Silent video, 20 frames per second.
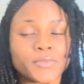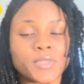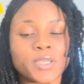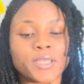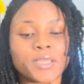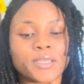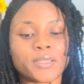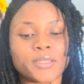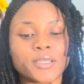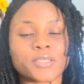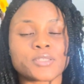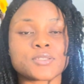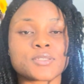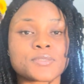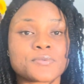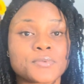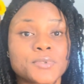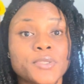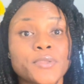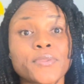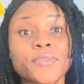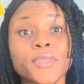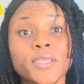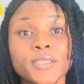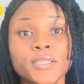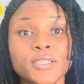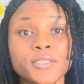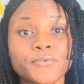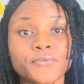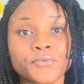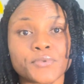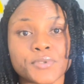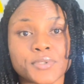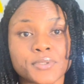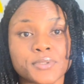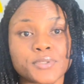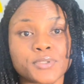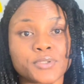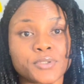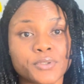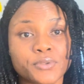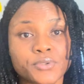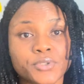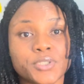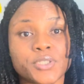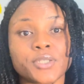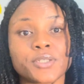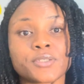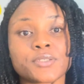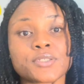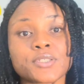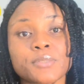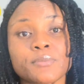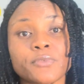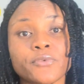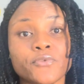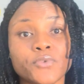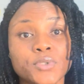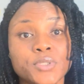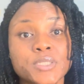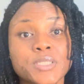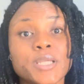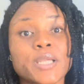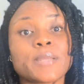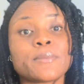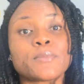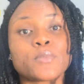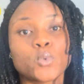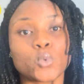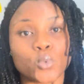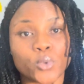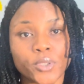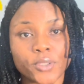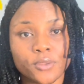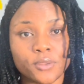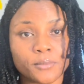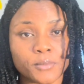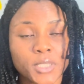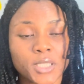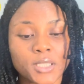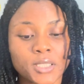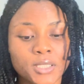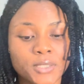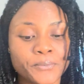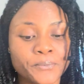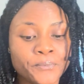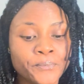And I just want to thank you for sharing some of your time with me.